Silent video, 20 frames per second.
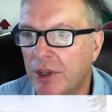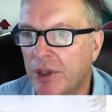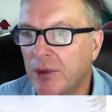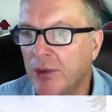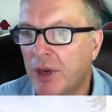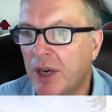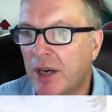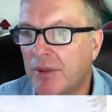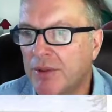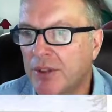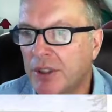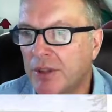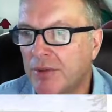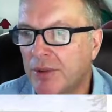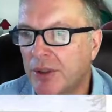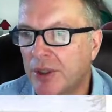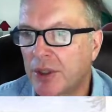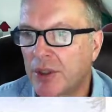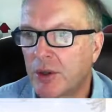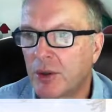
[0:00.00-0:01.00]
And these are
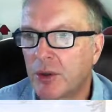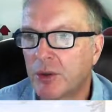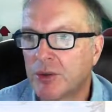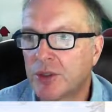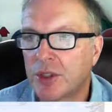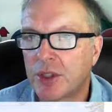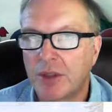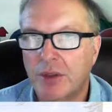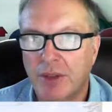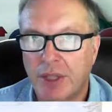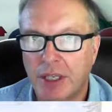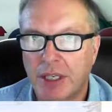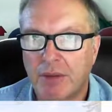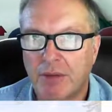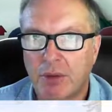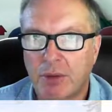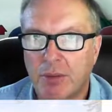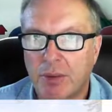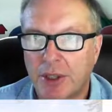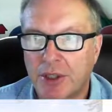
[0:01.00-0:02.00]
very drafty and very
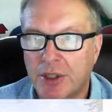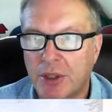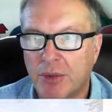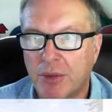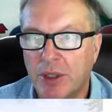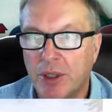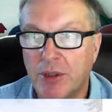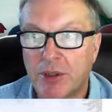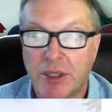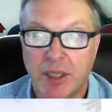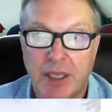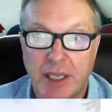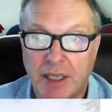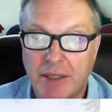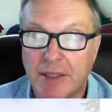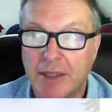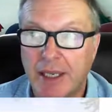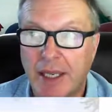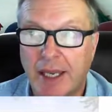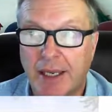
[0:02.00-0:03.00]
cold. So they never
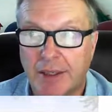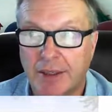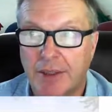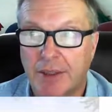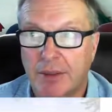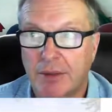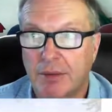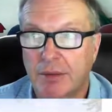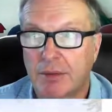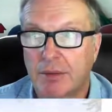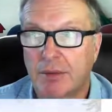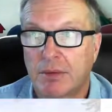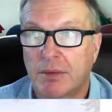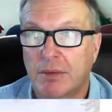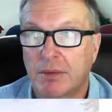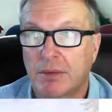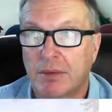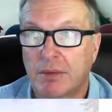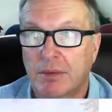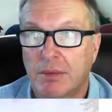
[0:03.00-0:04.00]
replaced the windows, and that's
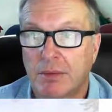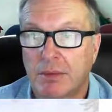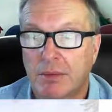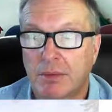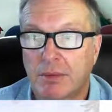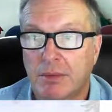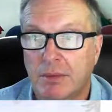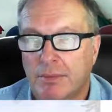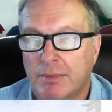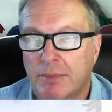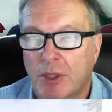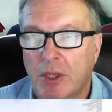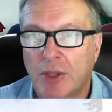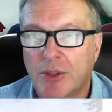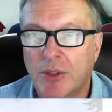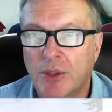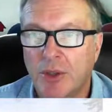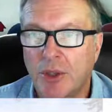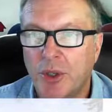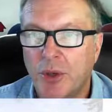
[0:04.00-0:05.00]
next.
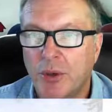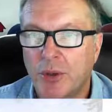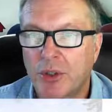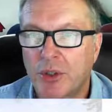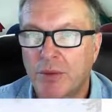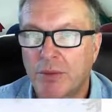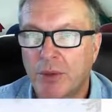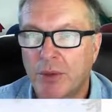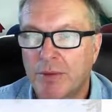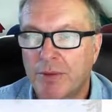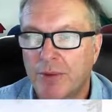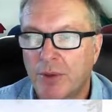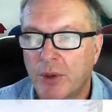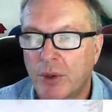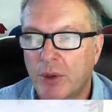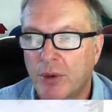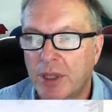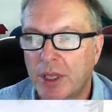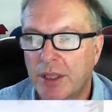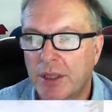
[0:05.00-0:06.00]
Also,
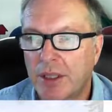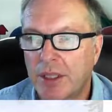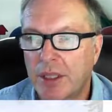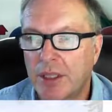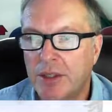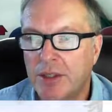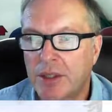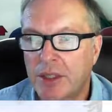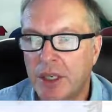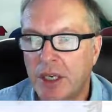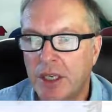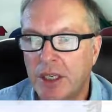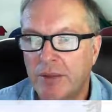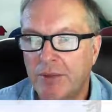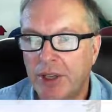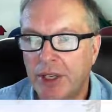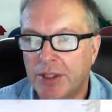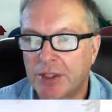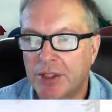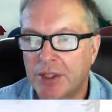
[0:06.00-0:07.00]
you notice from the photo
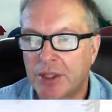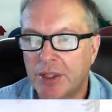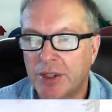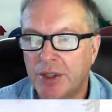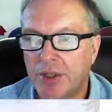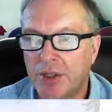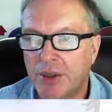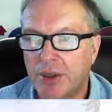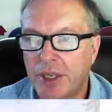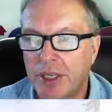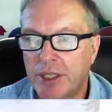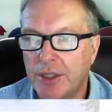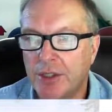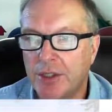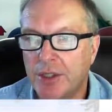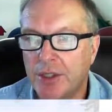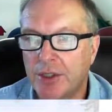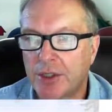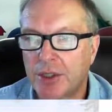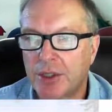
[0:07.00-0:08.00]
that these kind of
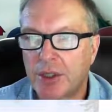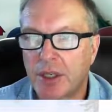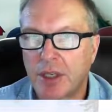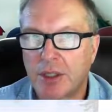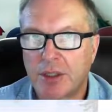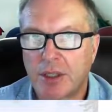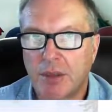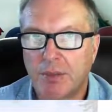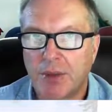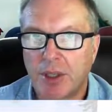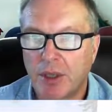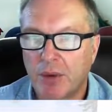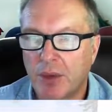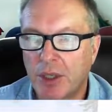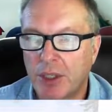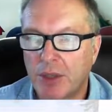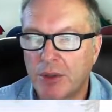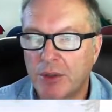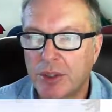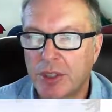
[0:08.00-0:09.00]
exterior
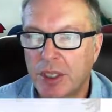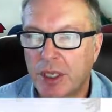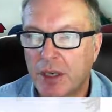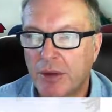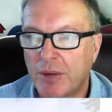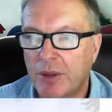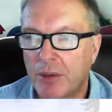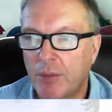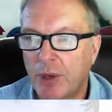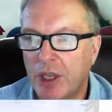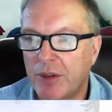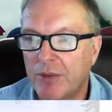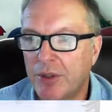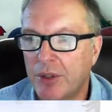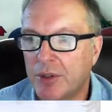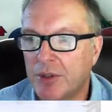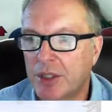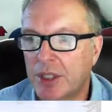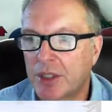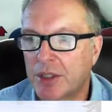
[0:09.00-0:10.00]
hinges is not something we
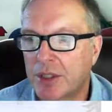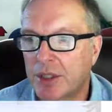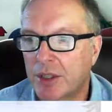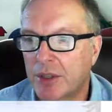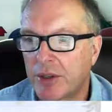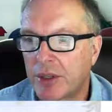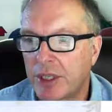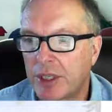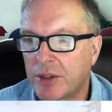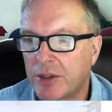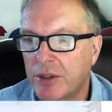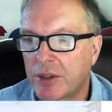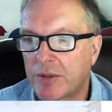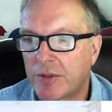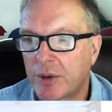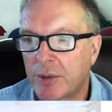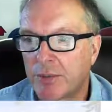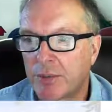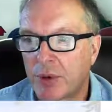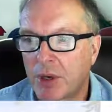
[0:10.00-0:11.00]
use now. That we haven't used
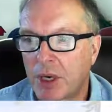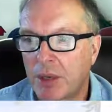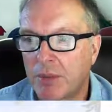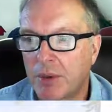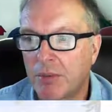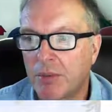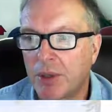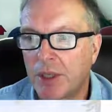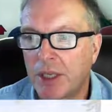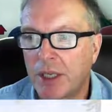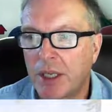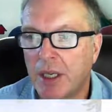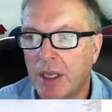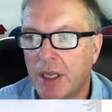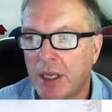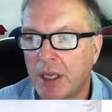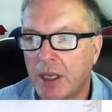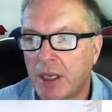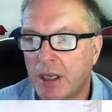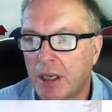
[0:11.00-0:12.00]
exterior hinges for
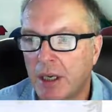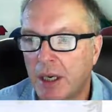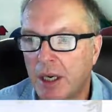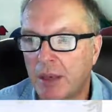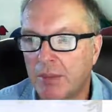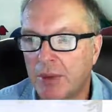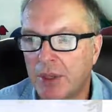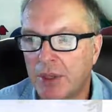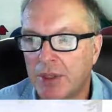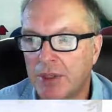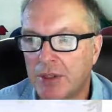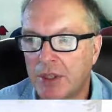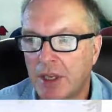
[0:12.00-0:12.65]
probably,